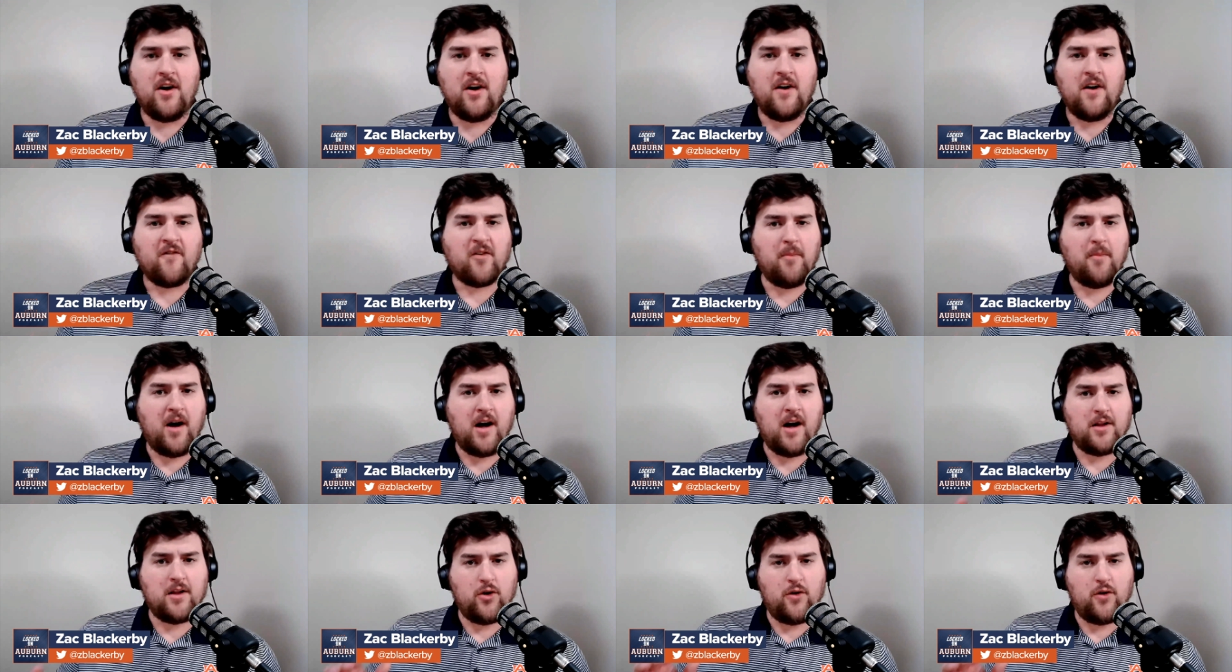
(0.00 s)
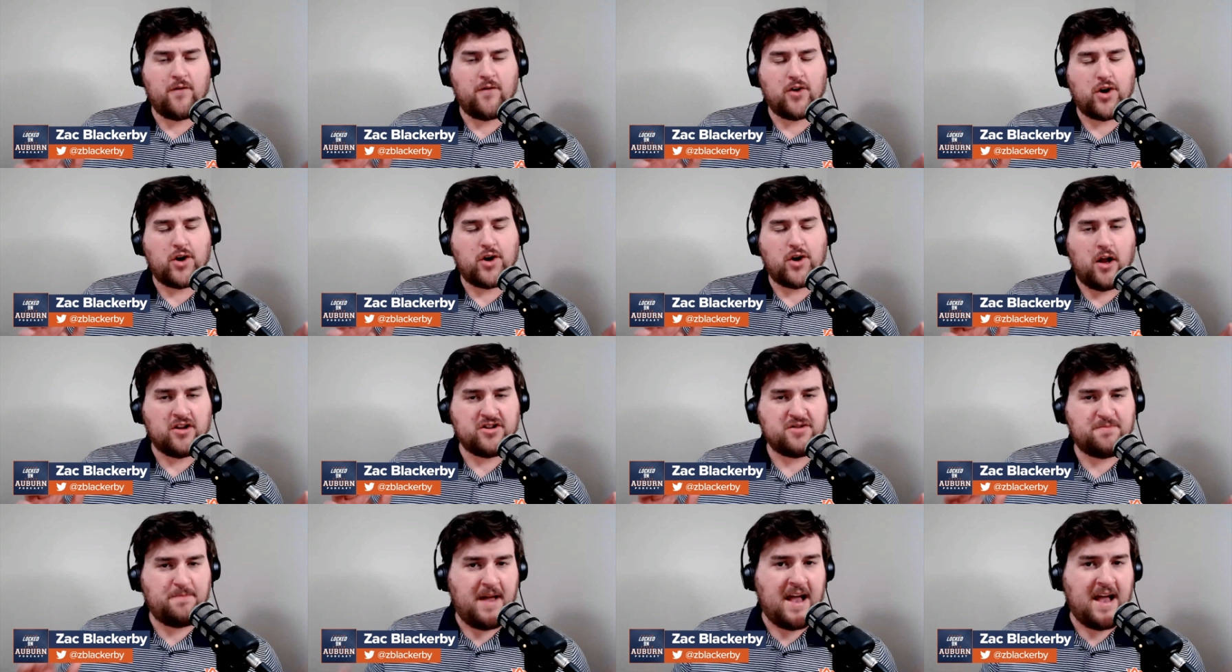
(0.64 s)
from all over
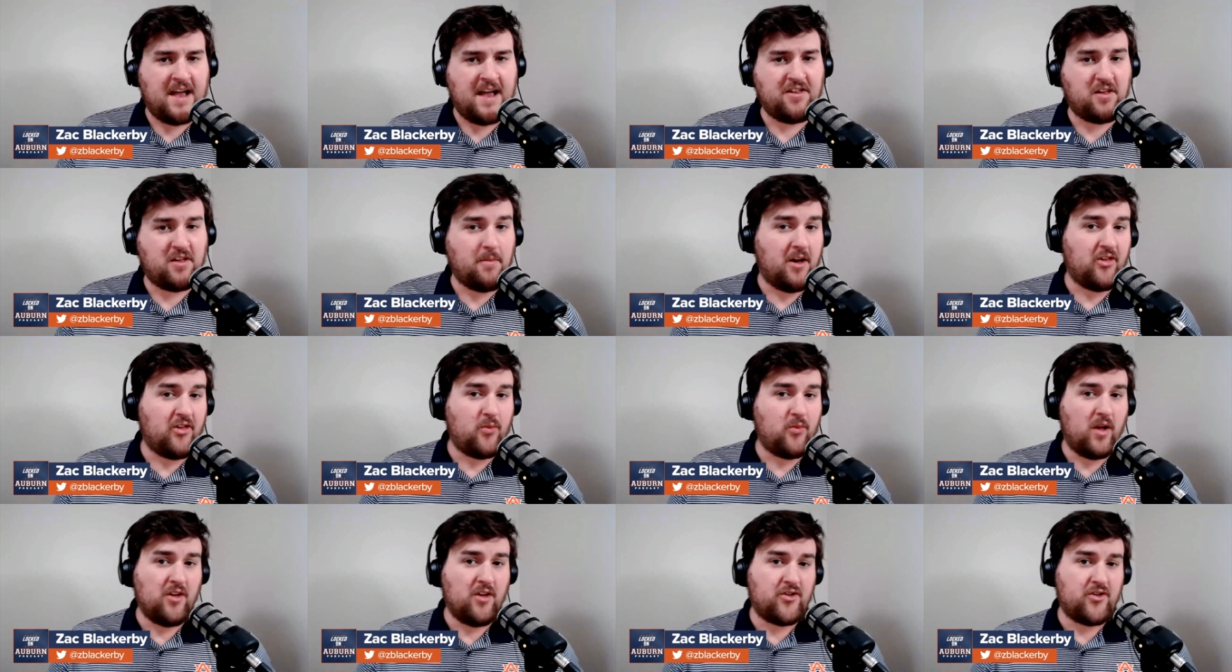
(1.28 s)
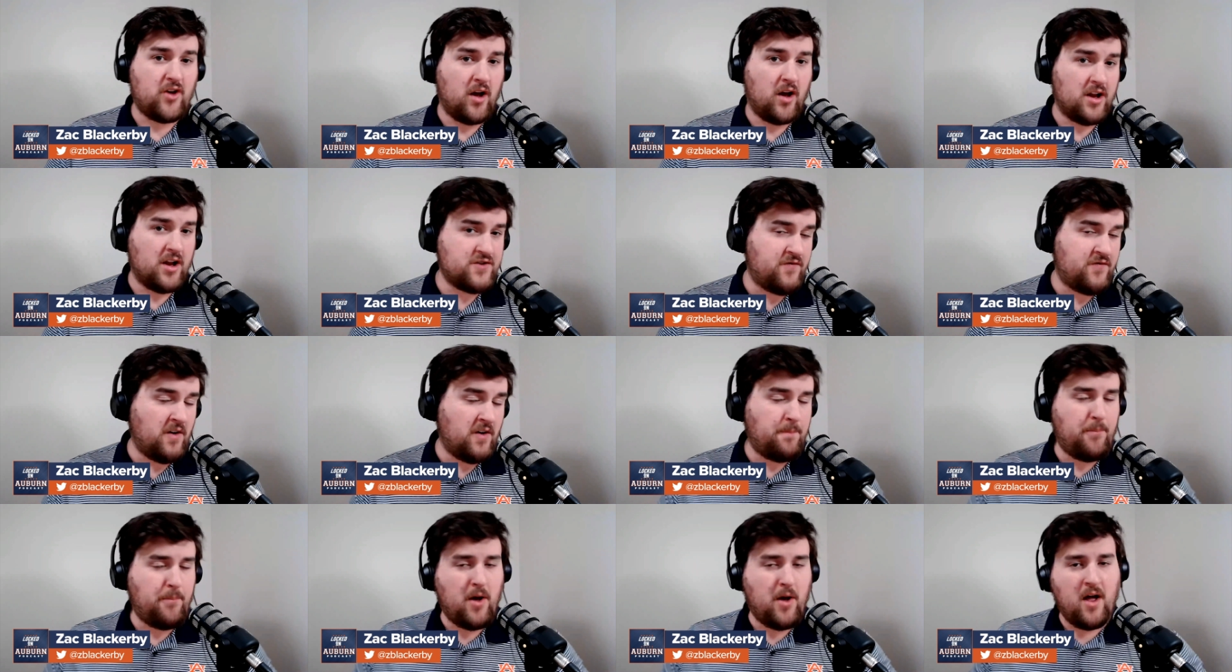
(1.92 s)
college basketball, as well as college
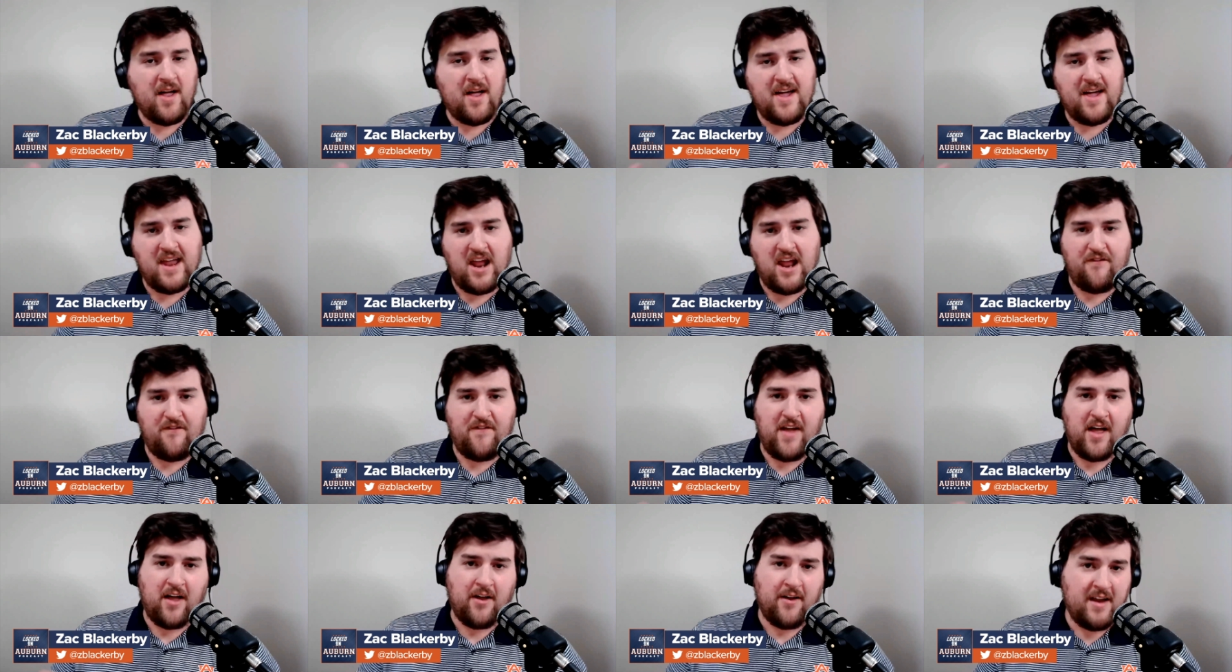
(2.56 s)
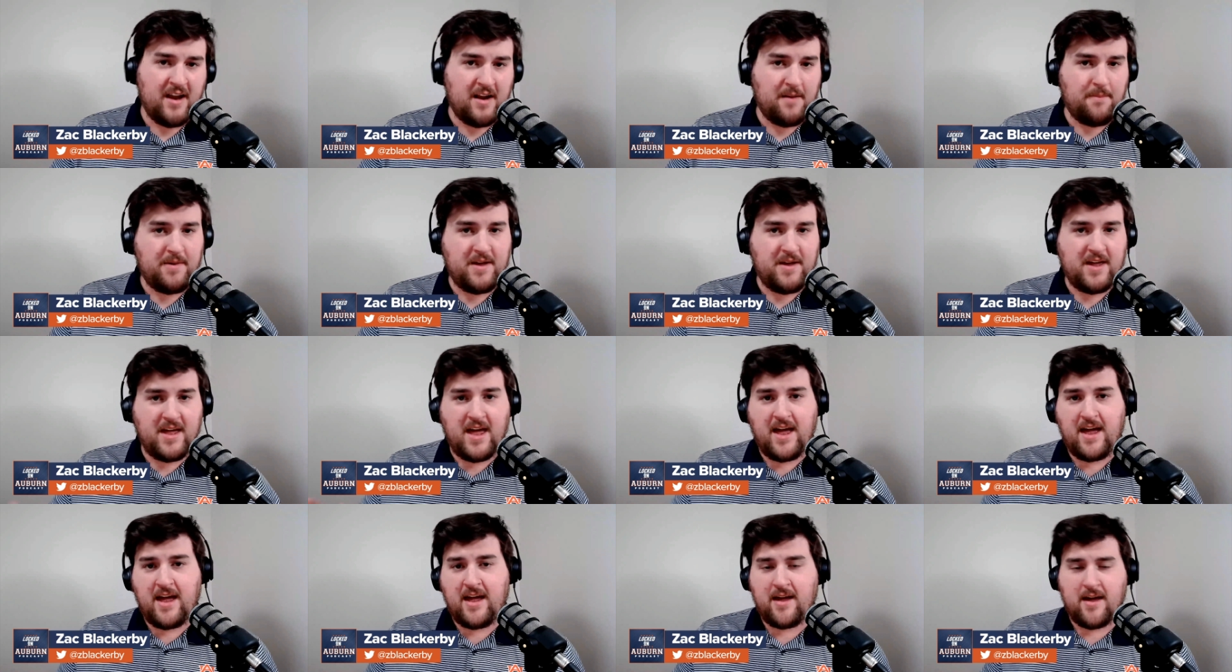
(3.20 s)
football, NFL,
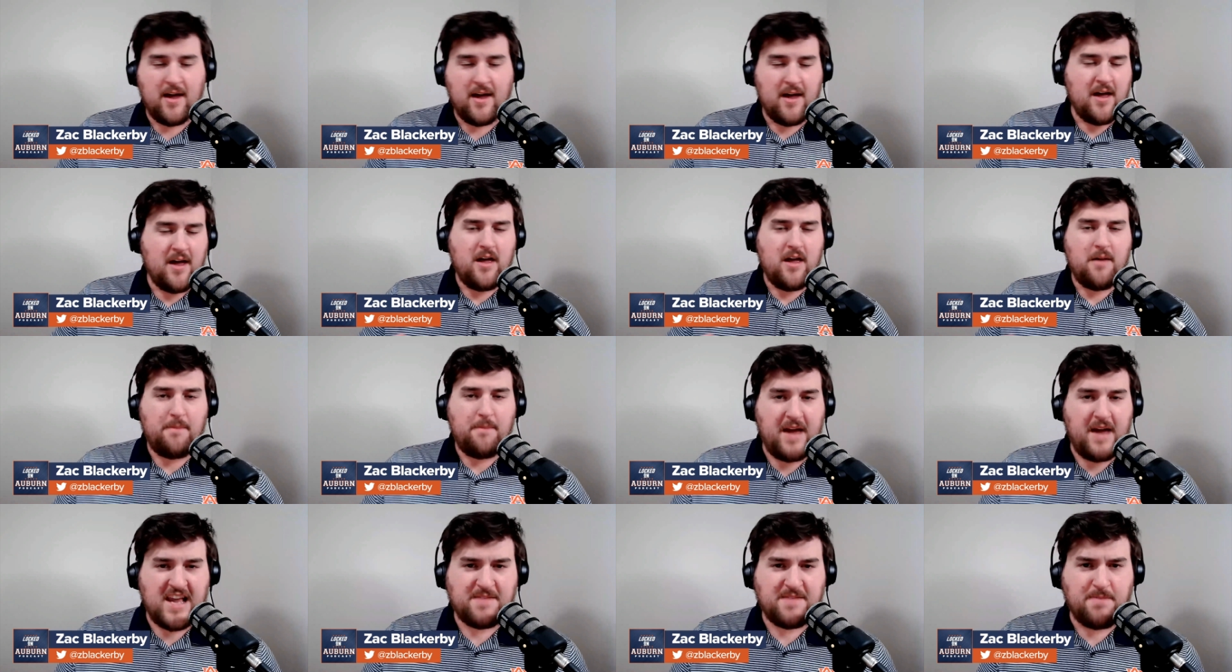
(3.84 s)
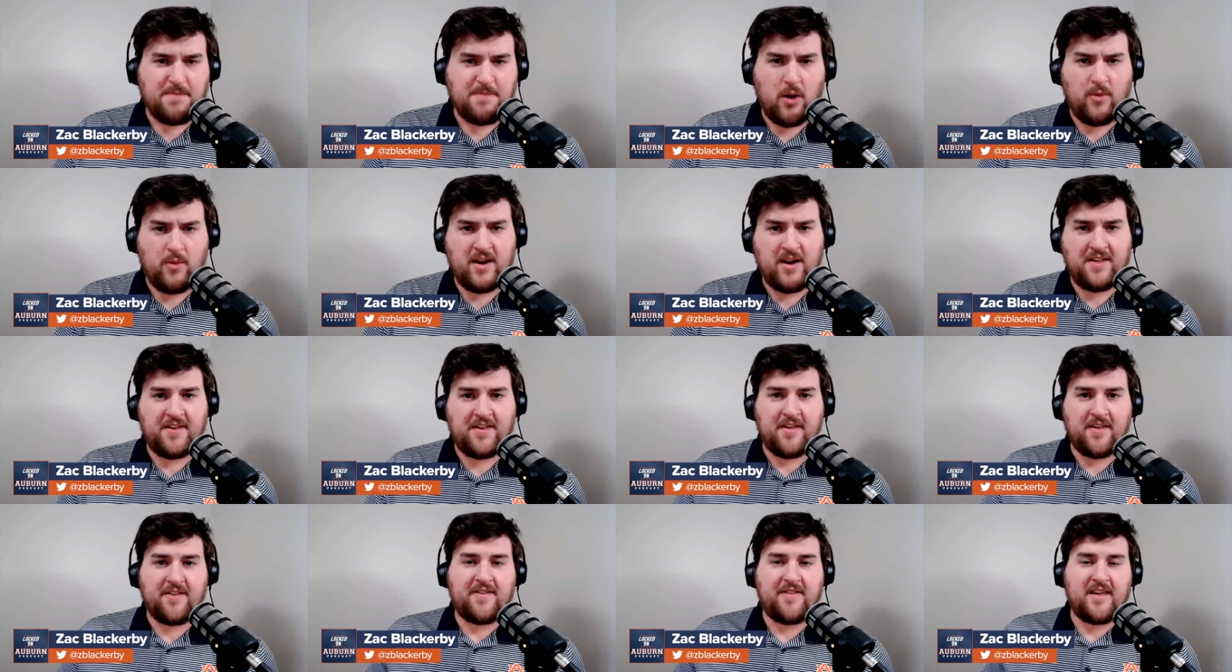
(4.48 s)
NBA, baseball when it's
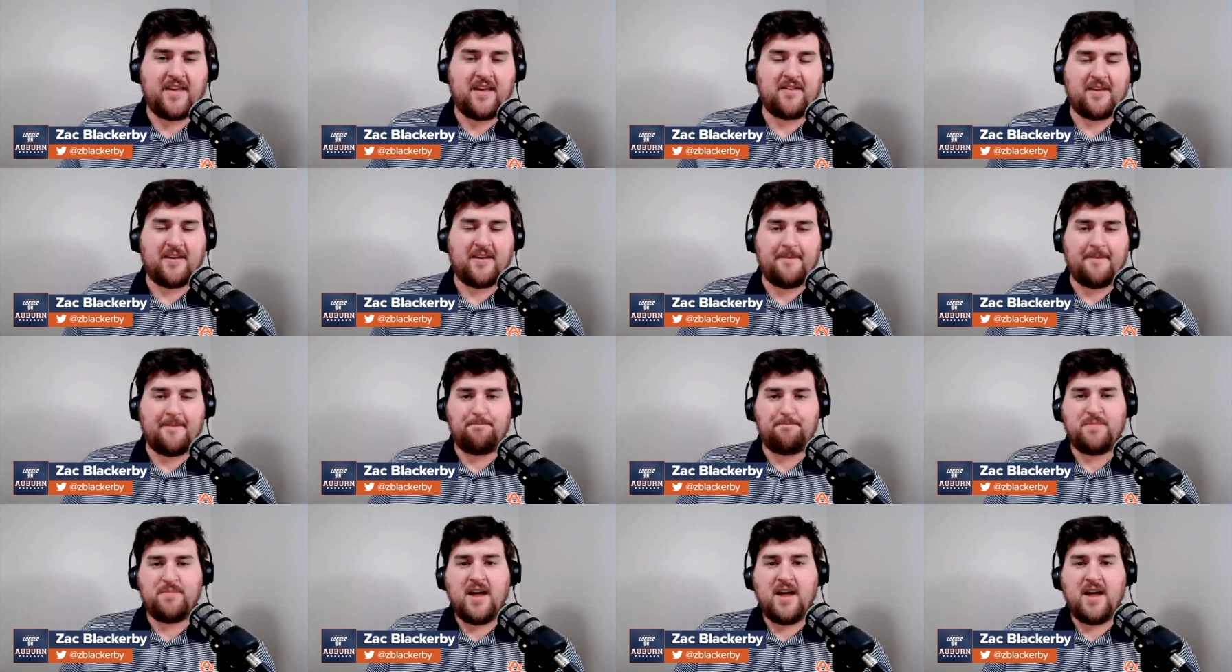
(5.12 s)
in season.